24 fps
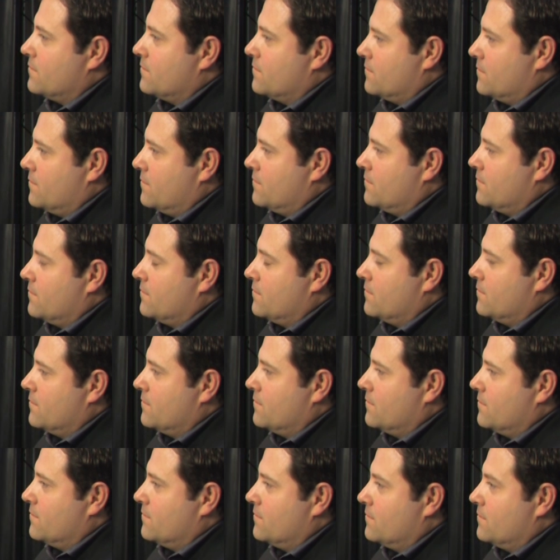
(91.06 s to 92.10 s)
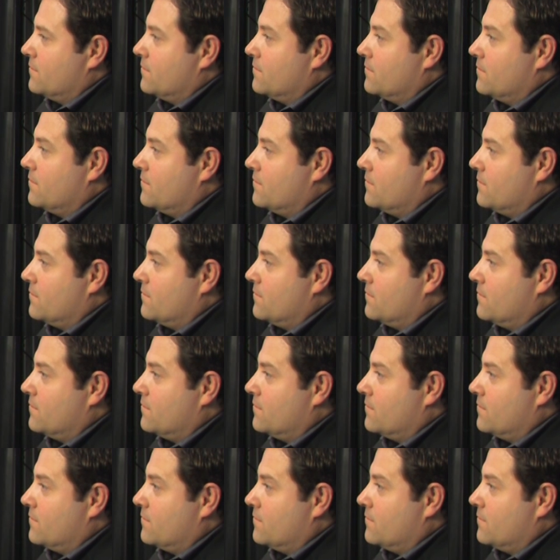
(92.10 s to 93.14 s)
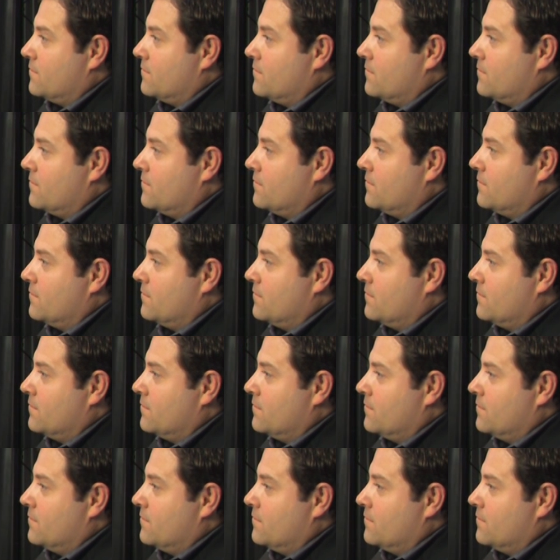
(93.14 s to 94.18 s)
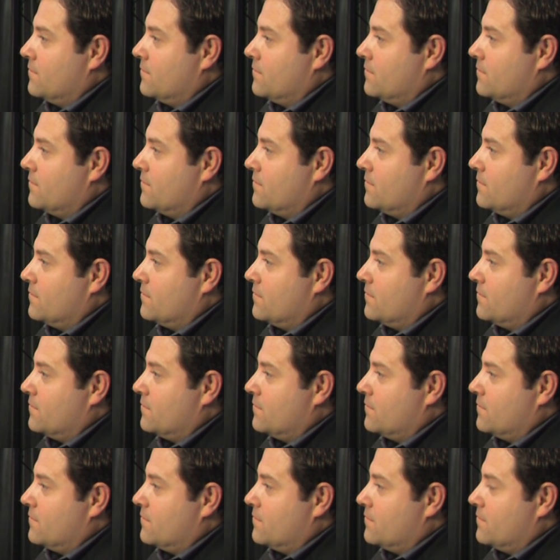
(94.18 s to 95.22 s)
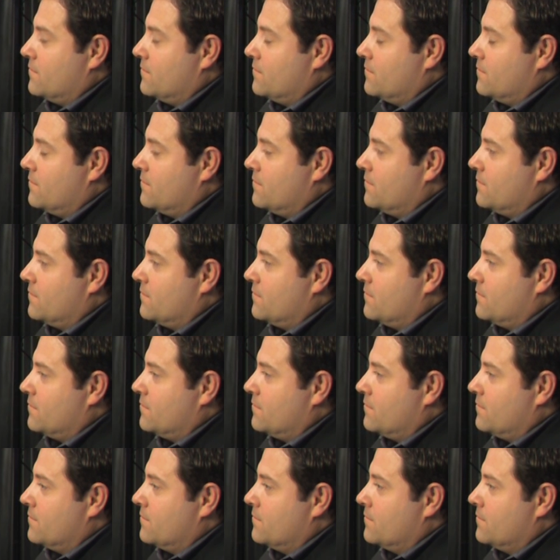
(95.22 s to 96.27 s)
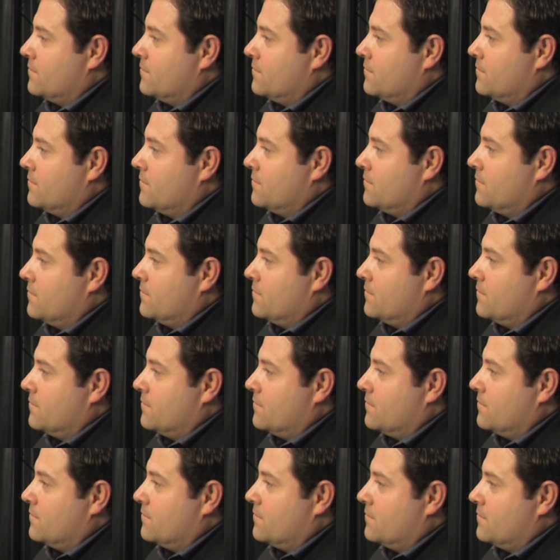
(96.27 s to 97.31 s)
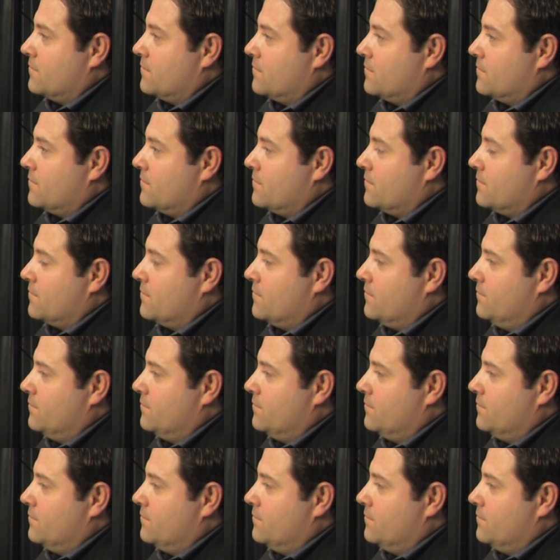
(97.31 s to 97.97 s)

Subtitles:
This person isn't speaking.